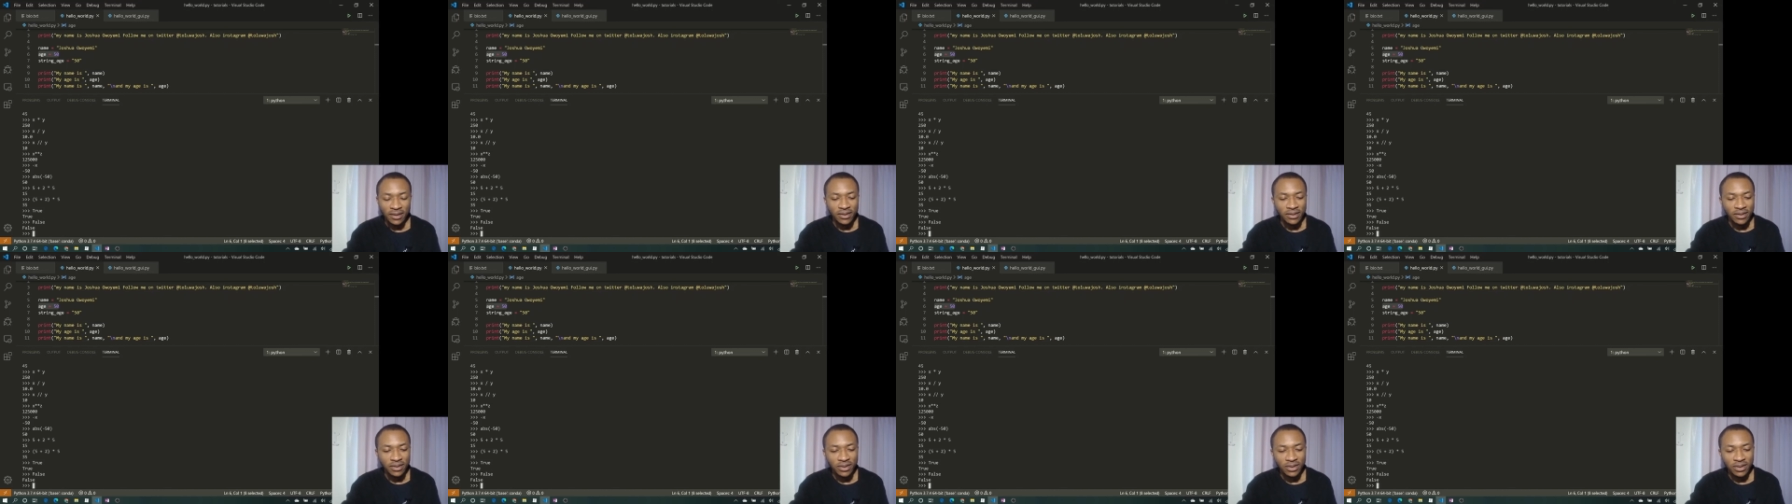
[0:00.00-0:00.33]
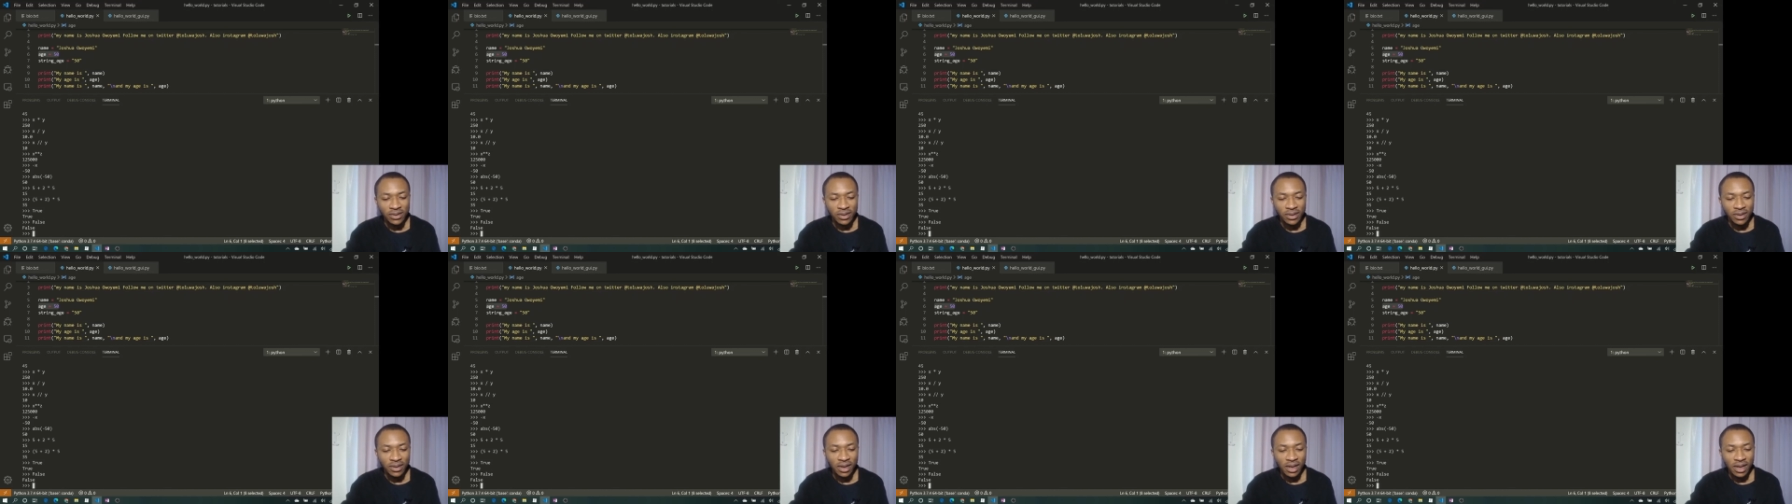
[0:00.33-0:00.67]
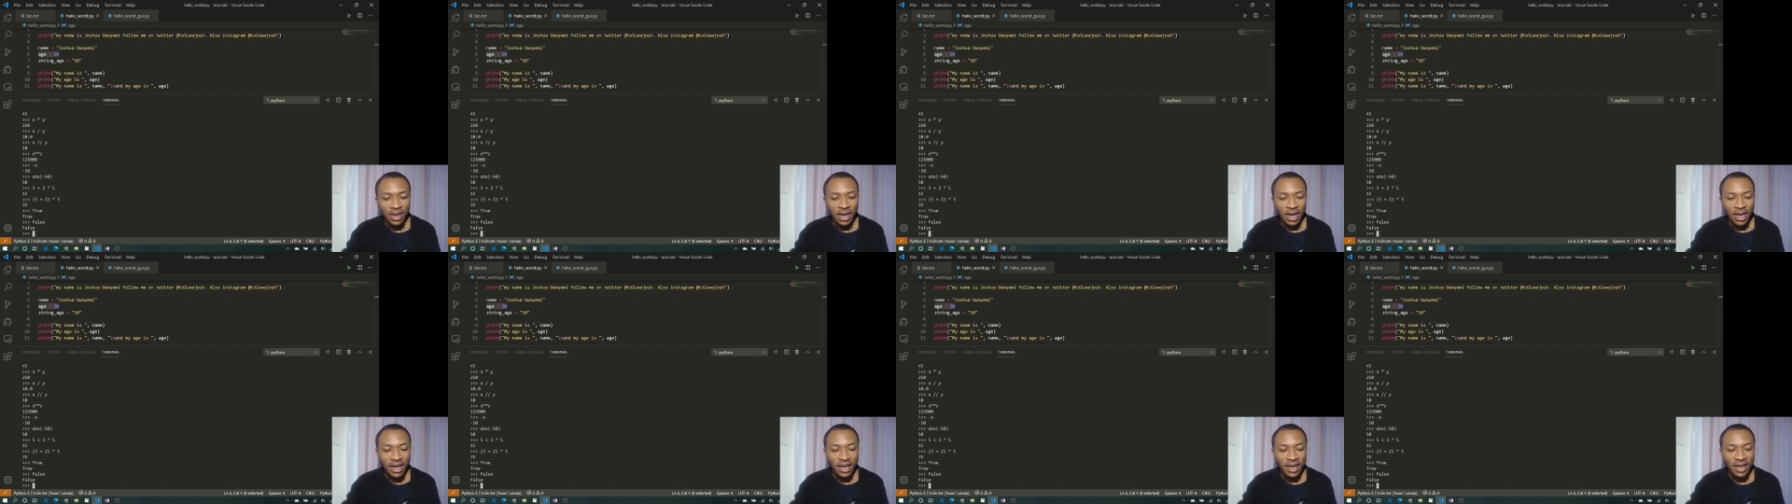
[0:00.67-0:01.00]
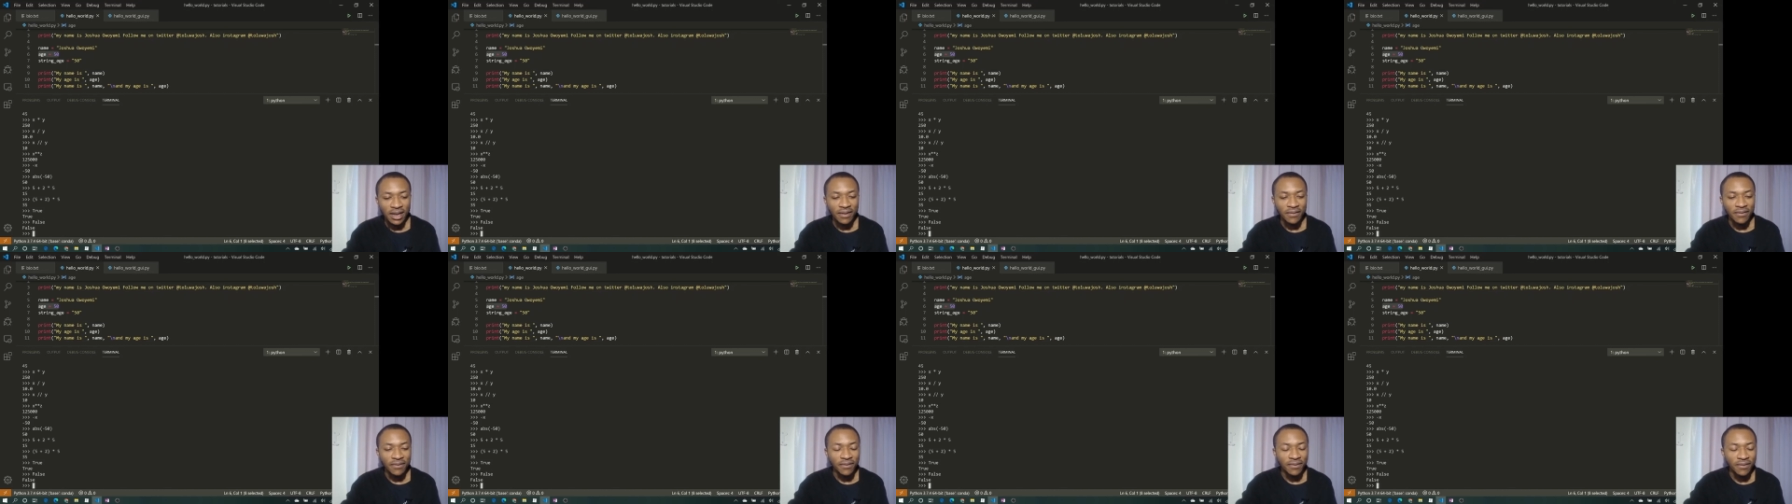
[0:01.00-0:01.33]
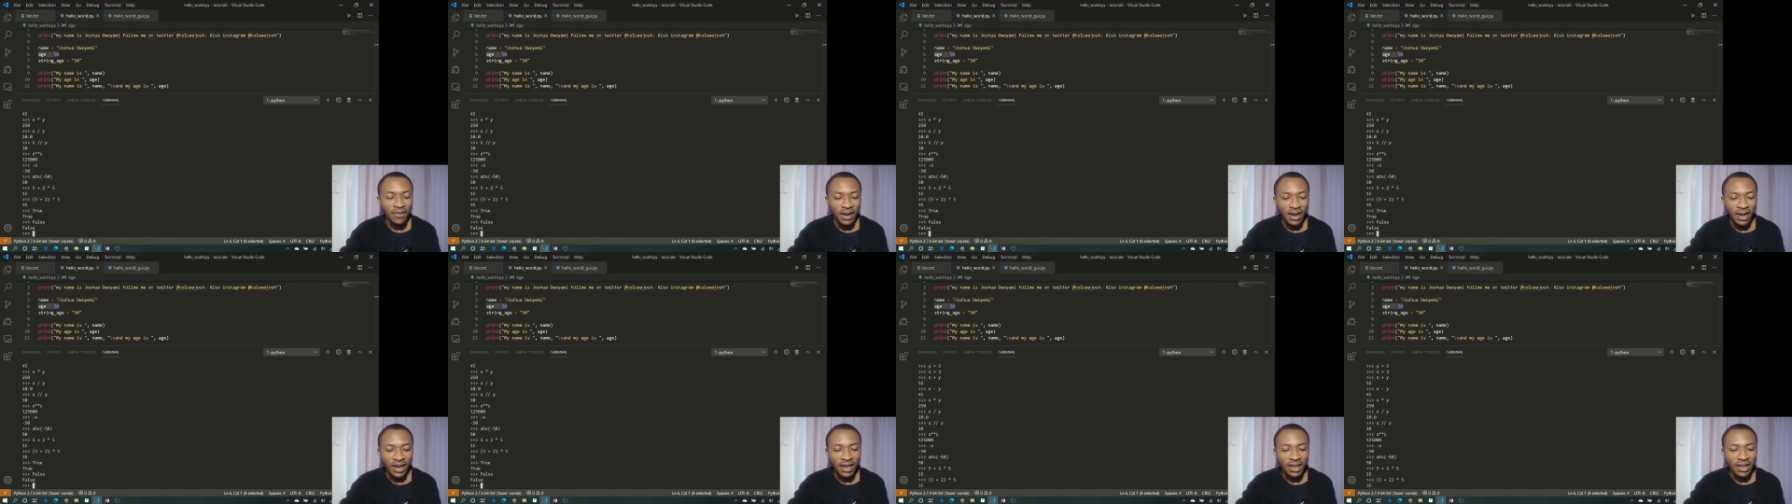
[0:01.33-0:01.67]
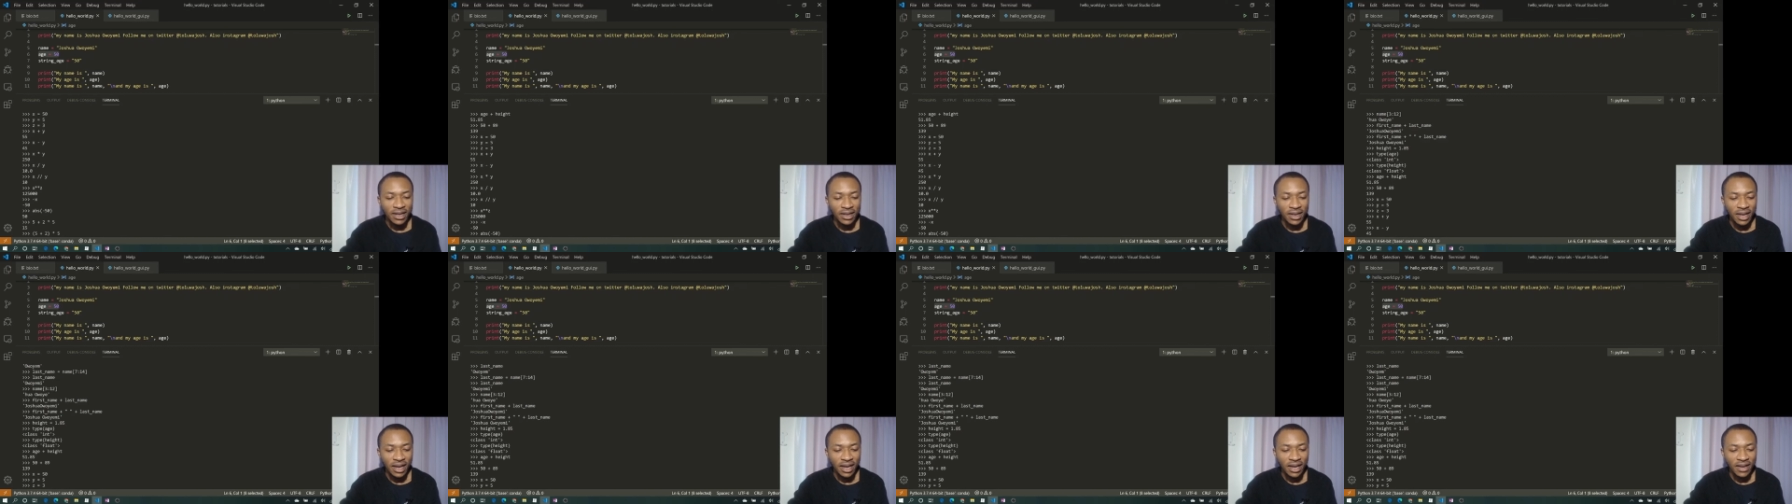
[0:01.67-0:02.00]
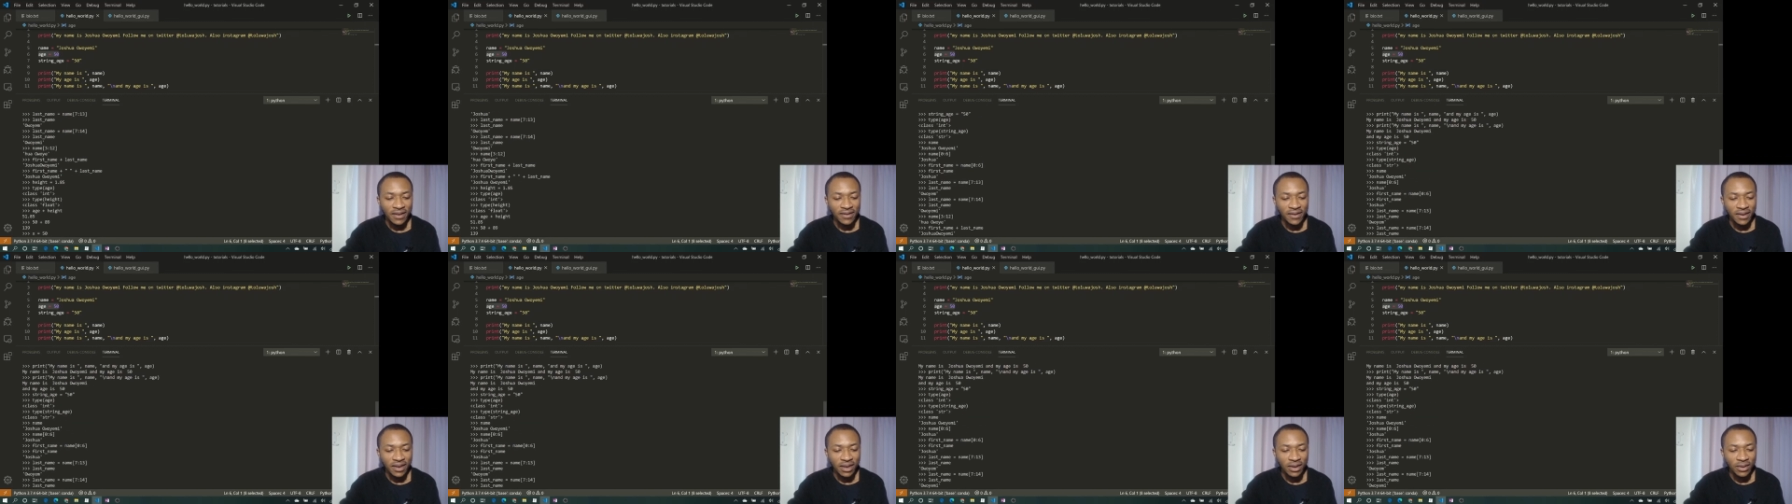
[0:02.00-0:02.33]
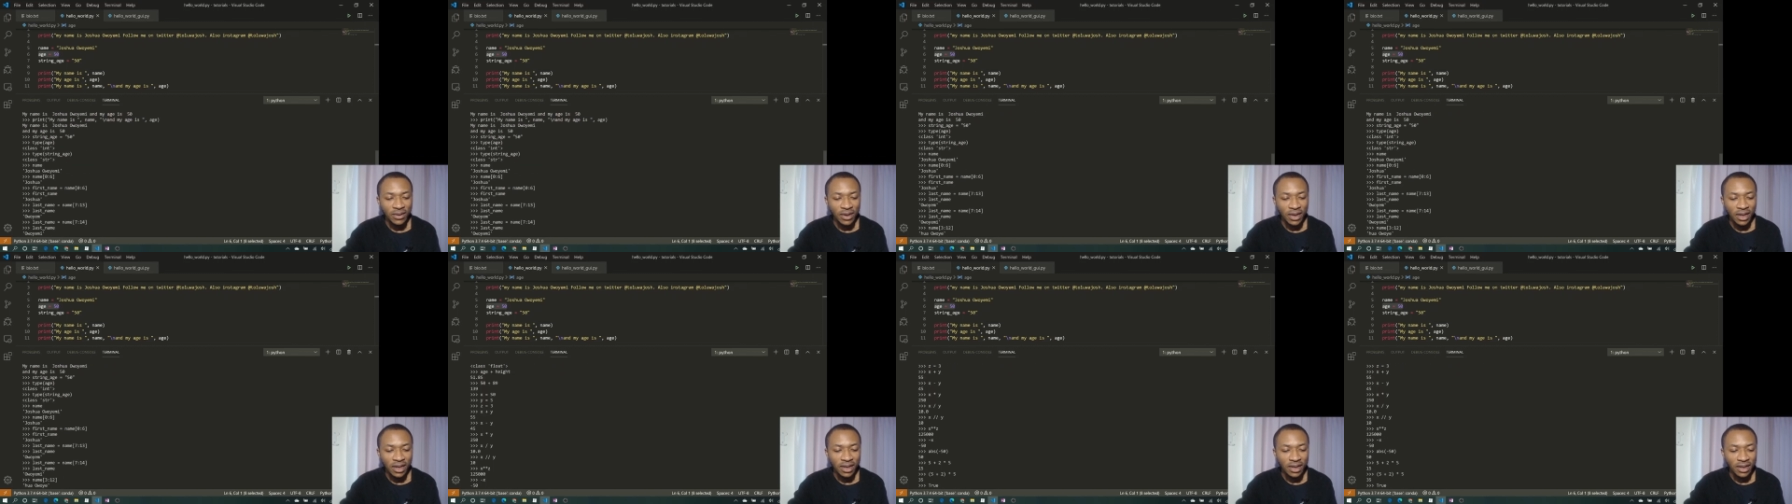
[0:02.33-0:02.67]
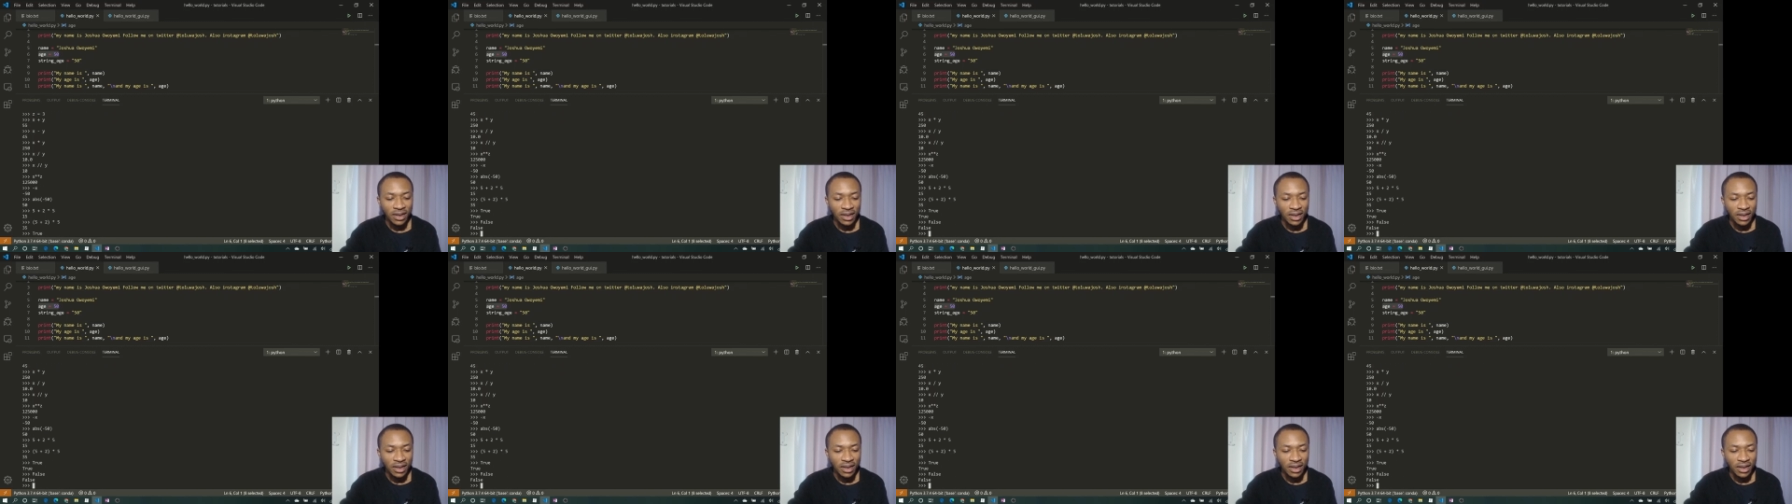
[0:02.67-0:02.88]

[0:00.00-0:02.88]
say, okay,